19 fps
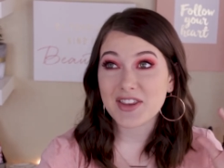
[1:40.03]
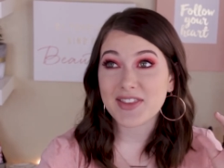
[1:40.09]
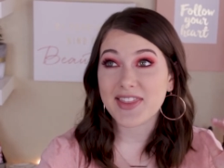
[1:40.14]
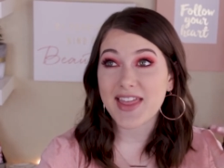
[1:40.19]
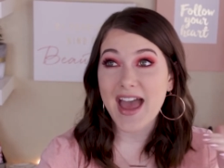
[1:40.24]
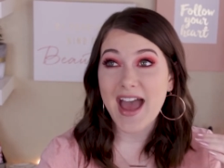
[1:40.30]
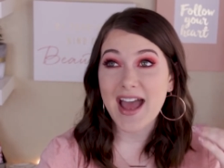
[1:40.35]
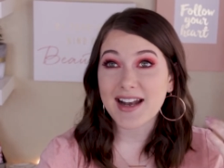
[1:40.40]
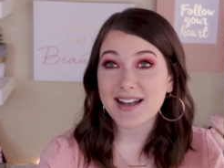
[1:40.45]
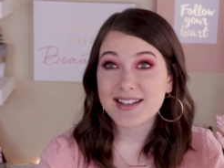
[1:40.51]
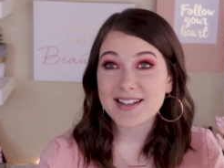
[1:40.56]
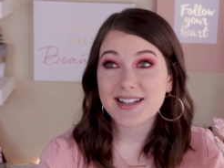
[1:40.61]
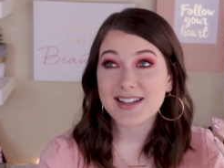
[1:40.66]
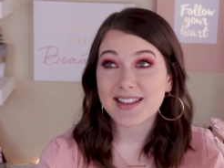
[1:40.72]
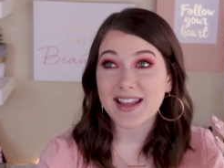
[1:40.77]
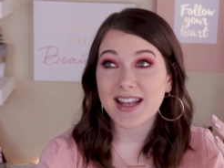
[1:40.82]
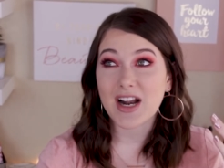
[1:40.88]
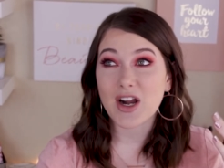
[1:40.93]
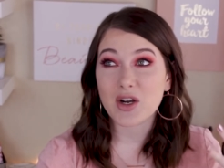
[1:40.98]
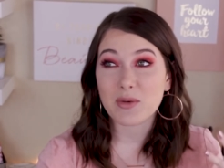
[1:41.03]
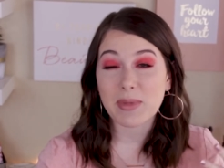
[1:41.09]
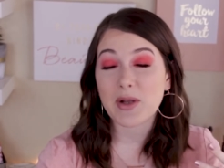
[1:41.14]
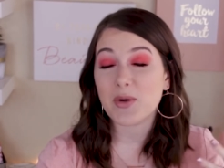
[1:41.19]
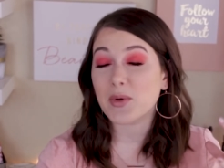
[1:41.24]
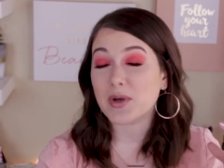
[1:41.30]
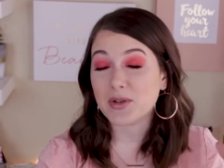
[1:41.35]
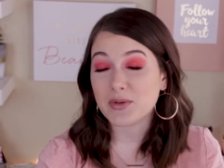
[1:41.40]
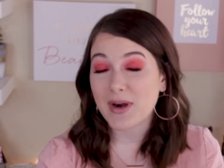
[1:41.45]
that I'd
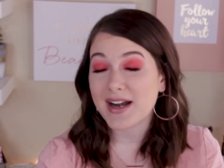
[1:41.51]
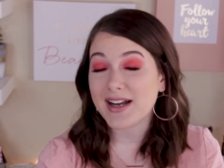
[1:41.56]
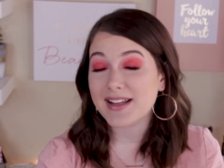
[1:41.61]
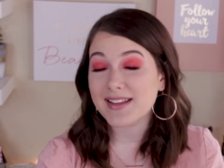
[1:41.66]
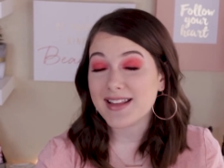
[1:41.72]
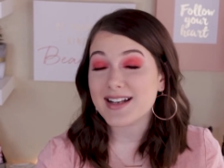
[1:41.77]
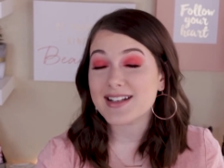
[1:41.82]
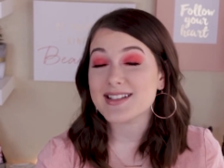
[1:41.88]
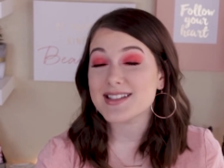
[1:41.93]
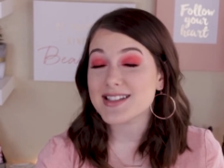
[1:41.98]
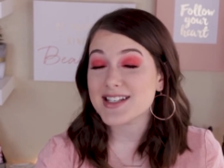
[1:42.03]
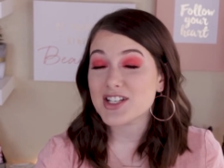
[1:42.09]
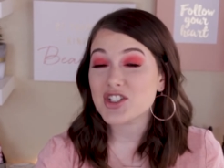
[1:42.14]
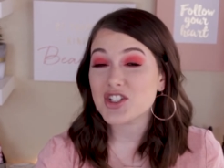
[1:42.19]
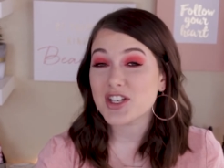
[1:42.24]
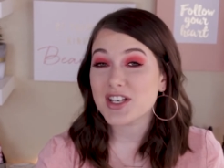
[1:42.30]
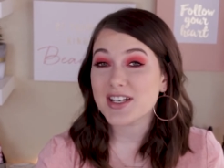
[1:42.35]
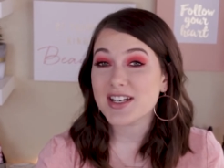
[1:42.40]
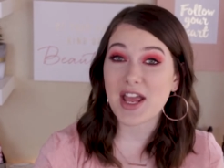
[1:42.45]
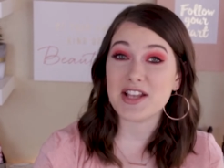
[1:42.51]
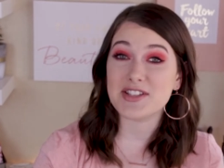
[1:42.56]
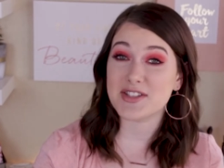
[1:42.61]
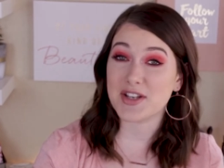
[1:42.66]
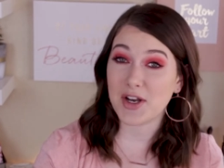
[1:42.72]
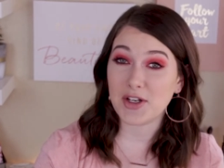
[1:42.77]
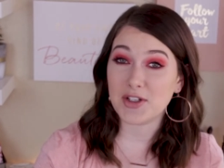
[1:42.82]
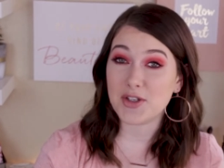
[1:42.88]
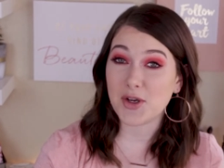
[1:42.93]
be regretting that decision as
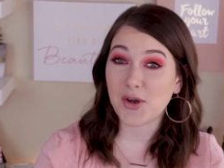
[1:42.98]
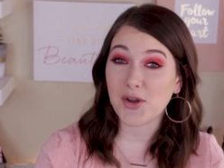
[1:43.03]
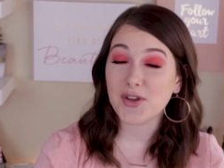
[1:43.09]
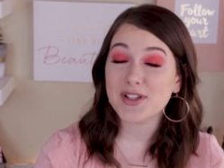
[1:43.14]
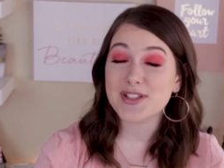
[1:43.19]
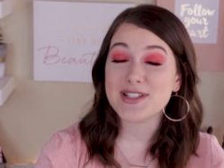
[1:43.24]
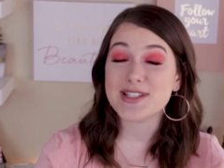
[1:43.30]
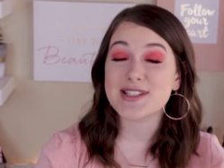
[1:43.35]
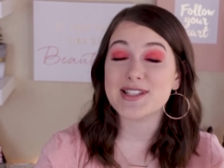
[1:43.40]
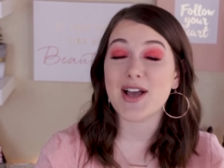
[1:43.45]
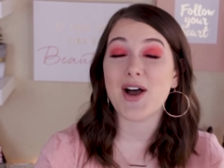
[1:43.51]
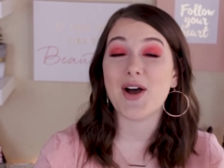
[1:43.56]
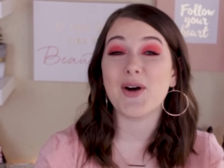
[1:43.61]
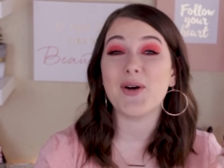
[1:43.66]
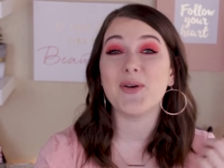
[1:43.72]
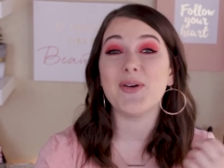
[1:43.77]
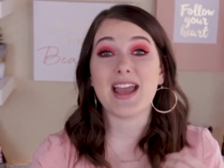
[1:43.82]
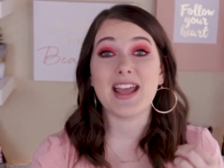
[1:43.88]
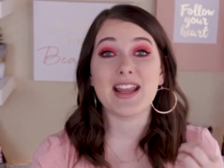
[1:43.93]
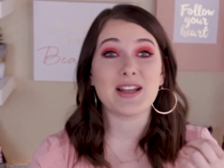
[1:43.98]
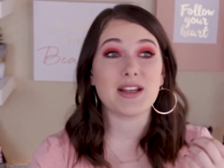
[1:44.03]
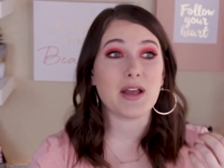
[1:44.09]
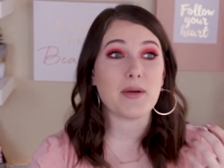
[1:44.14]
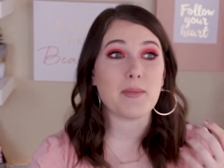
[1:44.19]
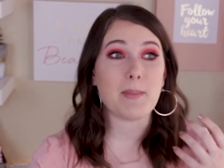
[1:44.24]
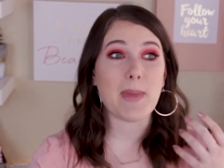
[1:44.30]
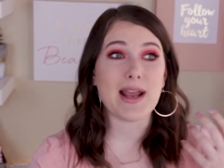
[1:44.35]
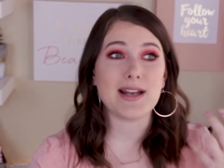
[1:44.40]
an adult. So
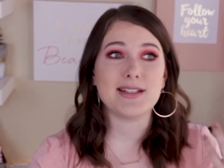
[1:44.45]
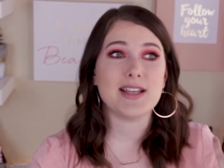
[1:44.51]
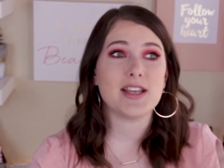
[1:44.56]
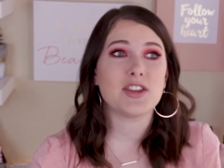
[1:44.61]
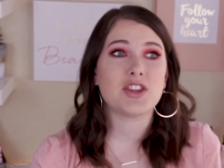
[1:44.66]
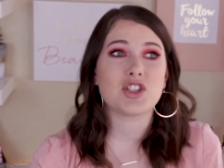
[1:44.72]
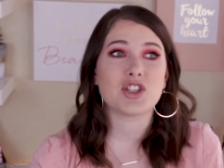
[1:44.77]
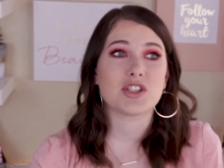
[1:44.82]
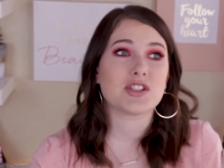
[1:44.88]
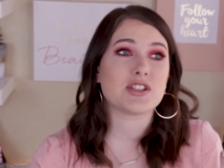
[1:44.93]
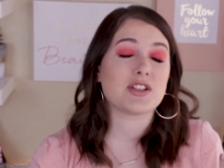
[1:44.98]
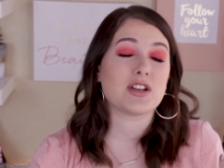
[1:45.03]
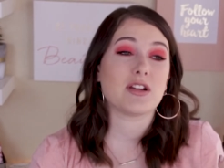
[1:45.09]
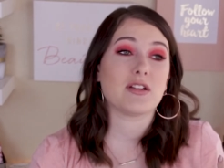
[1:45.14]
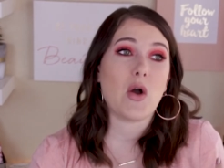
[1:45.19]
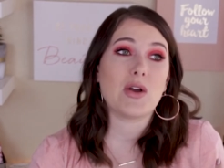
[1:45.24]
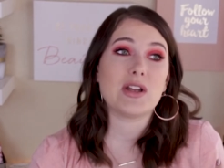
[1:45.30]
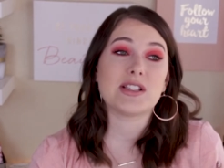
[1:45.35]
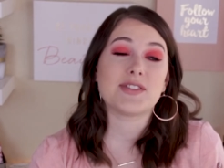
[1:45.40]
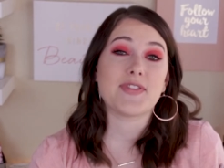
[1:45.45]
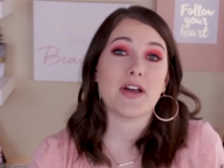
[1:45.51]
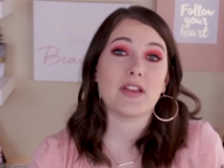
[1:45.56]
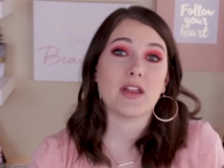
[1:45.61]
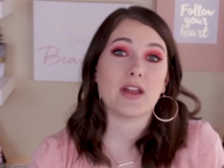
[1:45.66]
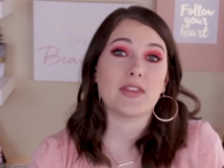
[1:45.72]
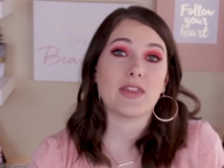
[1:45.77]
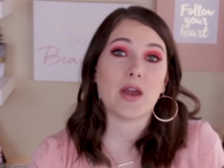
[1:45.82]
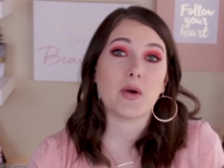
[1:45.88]
my teeth just always felt
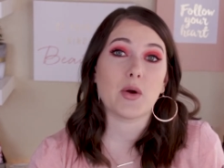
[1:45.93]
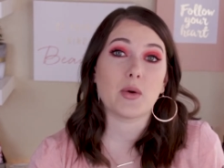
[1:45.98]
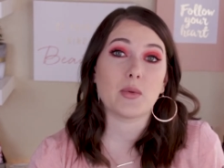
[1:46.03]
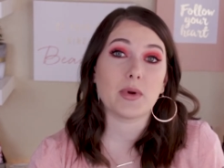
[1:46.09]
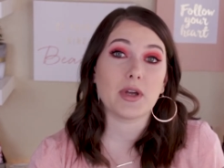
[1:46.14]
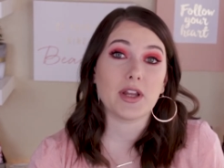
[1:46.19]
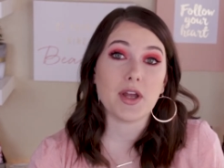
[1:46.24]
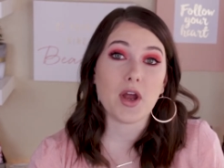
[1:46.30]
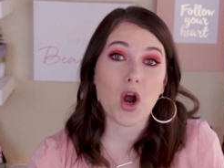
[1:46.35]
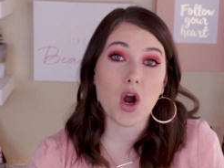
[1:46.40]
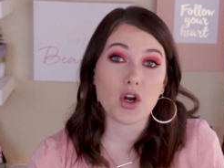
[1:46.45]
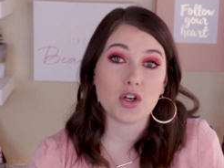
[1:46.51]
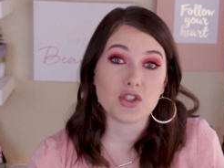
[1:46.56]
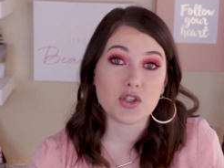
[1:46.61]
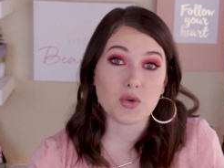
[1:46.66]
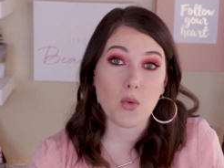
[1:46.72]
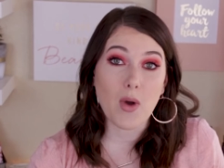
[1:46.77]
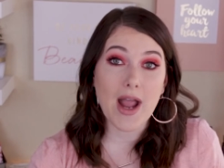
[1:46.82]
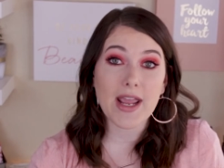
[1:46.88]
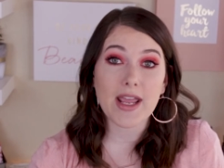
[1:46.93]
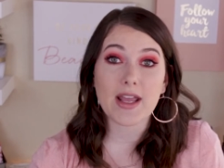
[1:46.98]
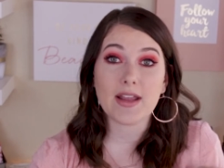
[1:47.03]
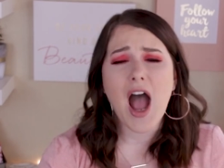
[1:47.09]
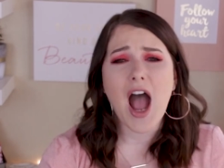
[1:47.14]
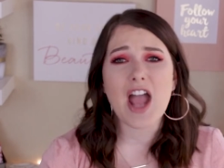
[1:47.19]
like they were really hard to whiten.